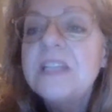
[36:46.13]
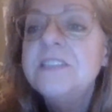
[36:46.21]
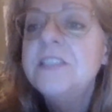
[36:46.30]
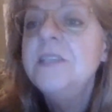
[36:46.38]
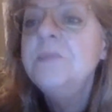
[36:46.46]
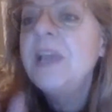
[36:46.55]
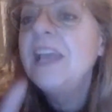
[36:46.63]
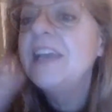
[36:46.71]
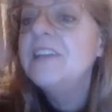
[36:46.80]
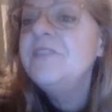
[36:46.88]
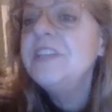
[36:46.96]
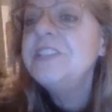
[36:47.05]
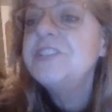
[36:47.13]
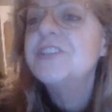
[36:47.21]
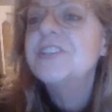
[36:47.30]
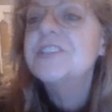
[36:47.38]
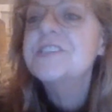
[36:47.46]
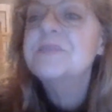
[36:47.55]
Tim K
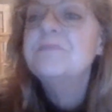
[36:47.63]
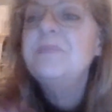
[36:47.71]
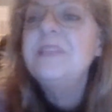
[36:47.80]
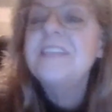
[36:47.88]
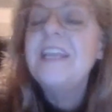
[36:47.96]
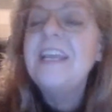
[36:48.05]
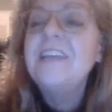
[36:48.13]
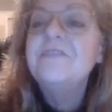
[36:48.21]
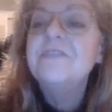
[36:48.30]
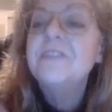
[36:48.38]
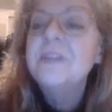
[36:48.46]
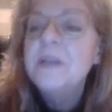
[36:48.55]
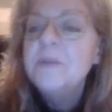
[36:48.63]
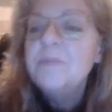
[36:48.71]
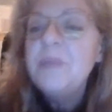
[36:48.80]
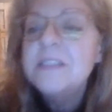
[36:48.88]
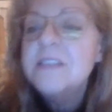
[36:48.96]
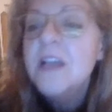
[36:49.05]
Adventures. Be safe.
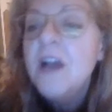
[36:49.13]
Peace.